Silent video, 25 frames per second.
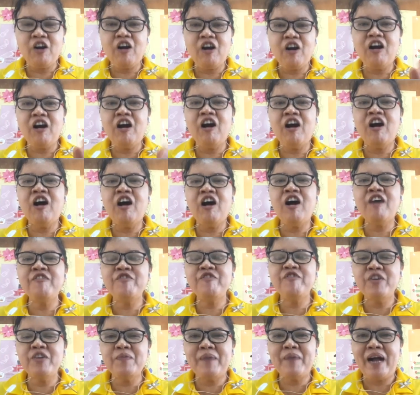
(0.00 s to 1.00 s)
of the
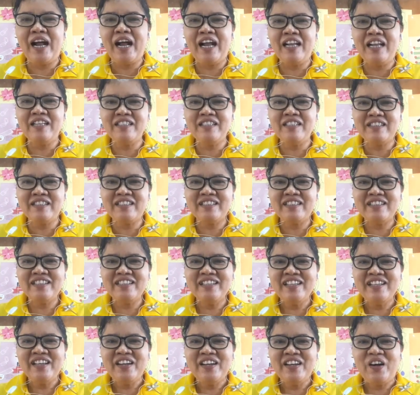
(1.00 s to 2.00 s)
month
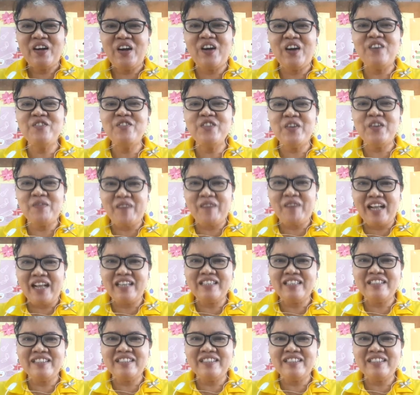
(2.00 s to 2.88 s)
of the month